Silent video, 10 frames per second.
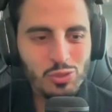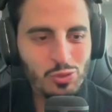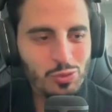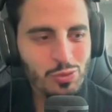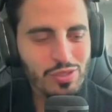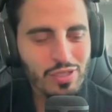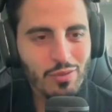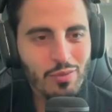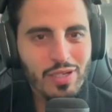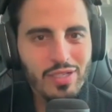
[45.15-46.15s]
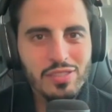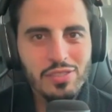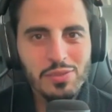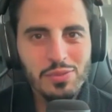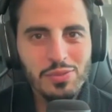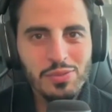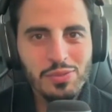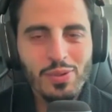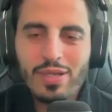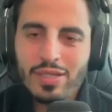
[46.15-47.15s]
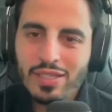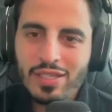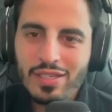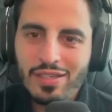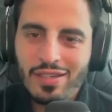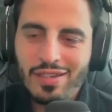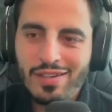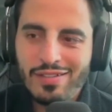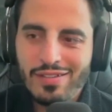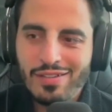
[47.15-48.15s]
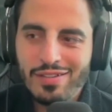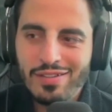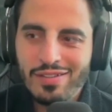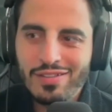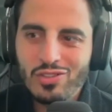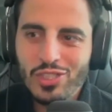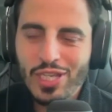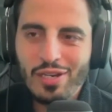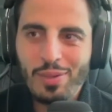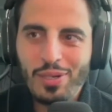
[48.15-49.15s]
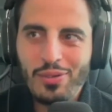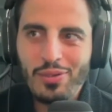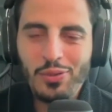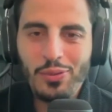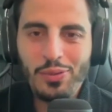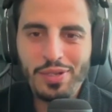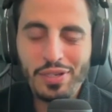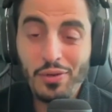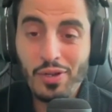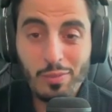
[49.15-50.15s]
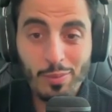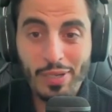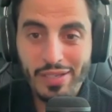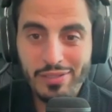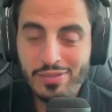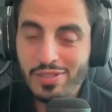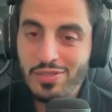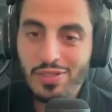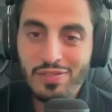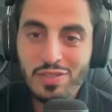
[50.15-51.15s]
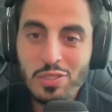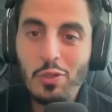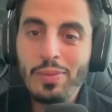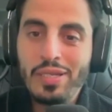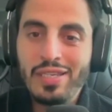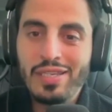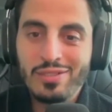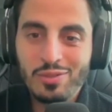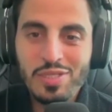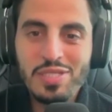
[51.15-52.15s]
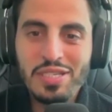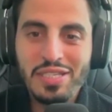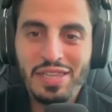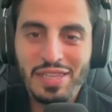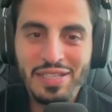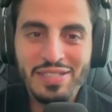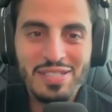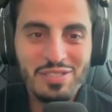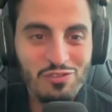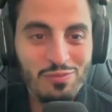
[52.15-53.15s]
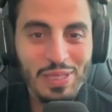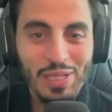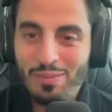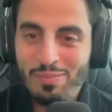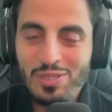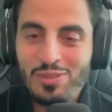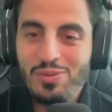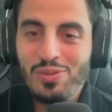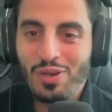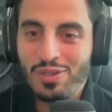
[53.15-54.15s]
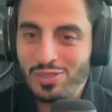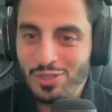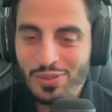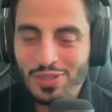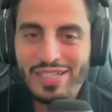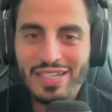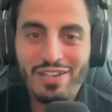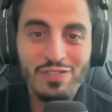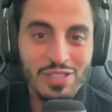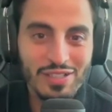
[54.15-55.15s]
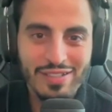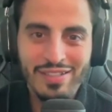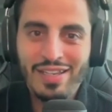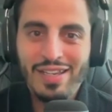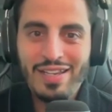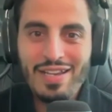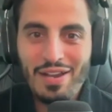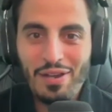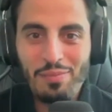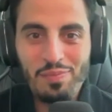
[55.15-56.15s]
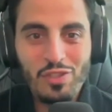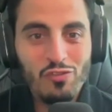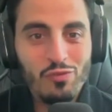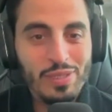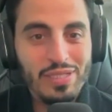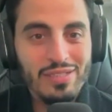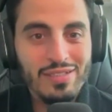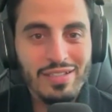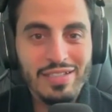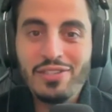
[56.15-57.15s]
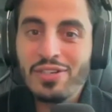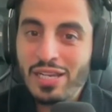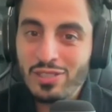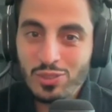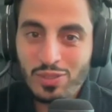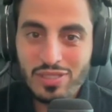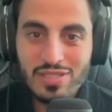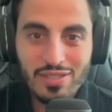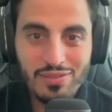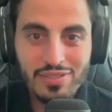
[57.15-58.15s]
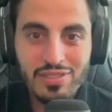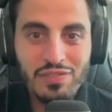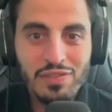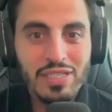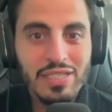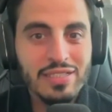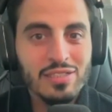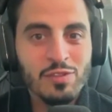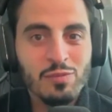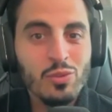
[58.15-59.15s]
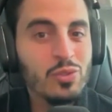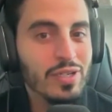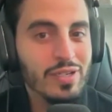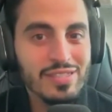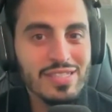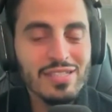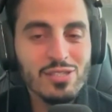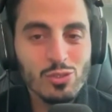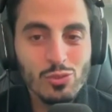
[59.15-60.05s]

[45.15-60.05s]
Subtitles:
du jour, I wanted to quickly chat about your incredible bio, because you have so many interesting things that you've been up to, are doing, have done. You've been an international consultant for the Kingdom of Bhutan since